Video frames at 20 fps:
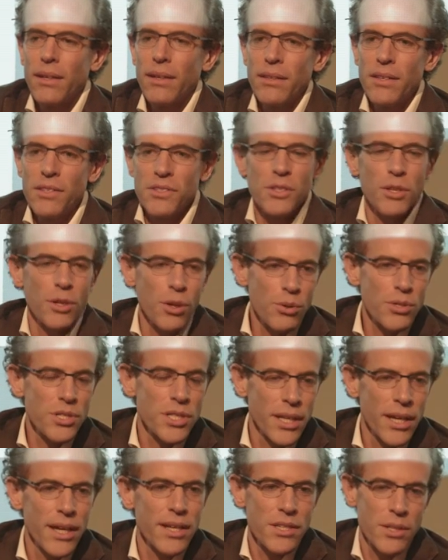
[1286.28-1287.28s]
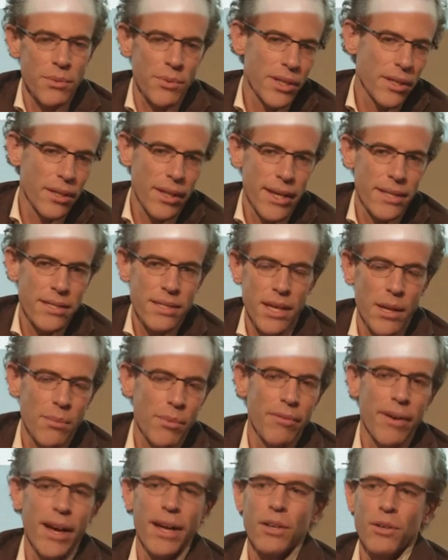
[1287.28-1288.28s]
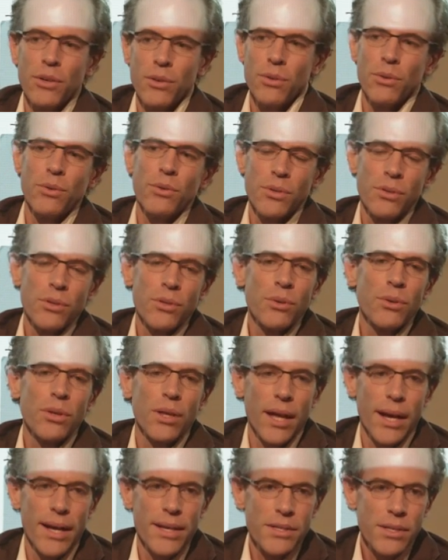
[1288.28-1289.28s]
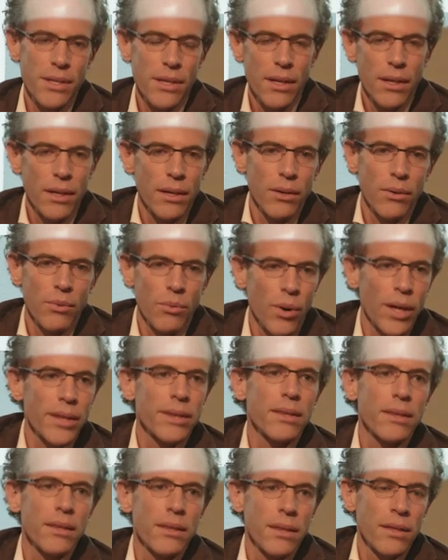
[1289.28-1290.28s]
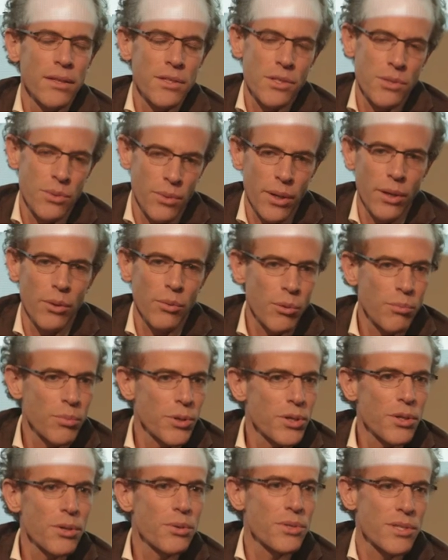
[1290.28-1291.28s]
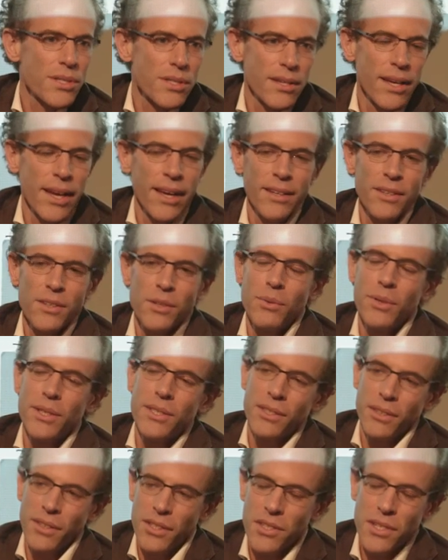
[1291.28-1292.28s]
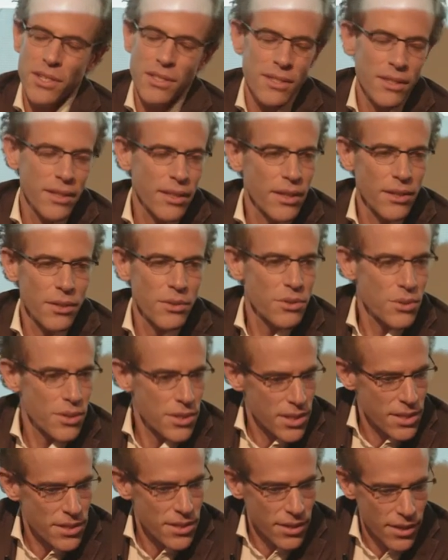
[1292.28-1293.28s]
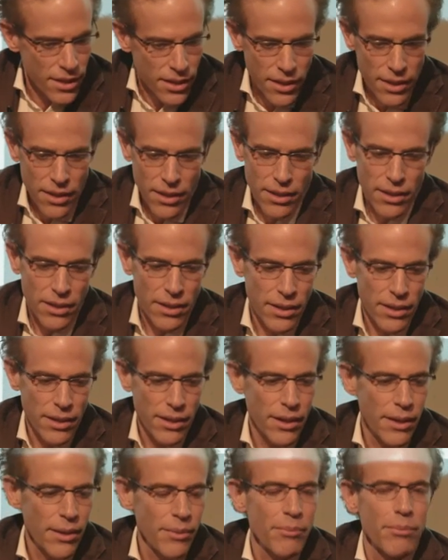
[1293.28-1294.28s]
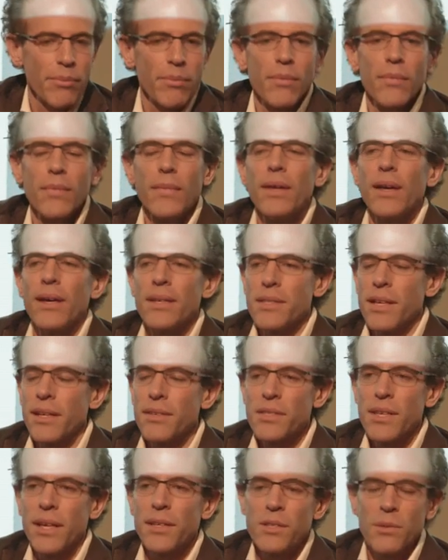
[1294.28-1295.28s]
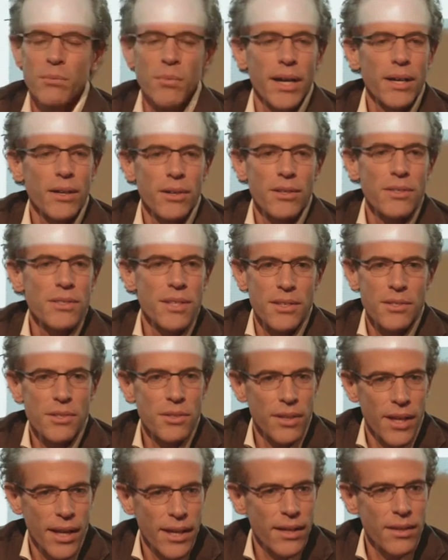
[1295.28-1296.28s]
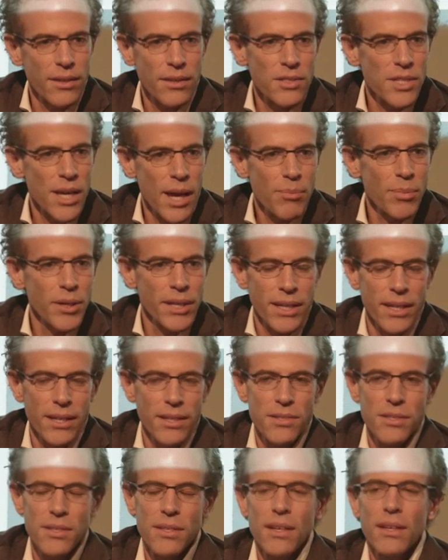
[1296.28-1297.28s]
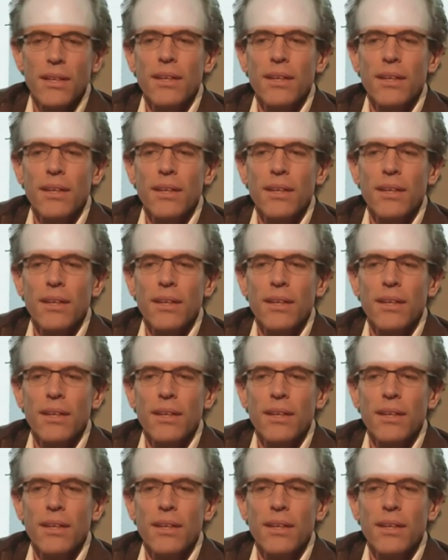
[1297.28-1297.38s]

this negotiation with the landscape of how do you utilize what the soil will produce and do it deliciously and nutritiously. Um, as I said to my cooks yesterday, the Japanese